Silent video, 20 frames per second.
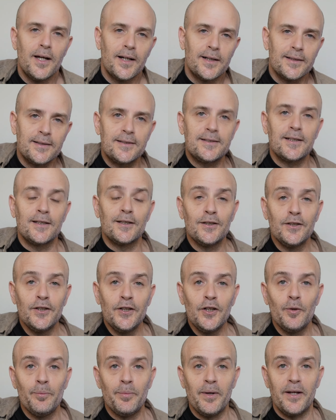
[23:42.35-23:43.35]
because it's a
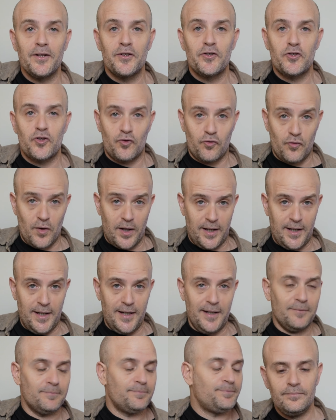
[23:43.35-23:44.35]
little bit
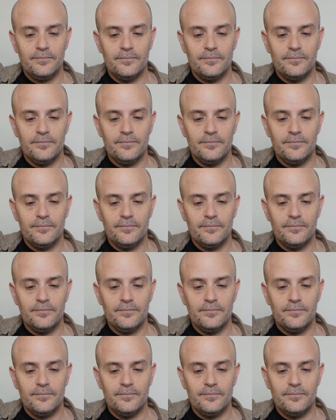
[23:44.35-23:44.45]
tricky.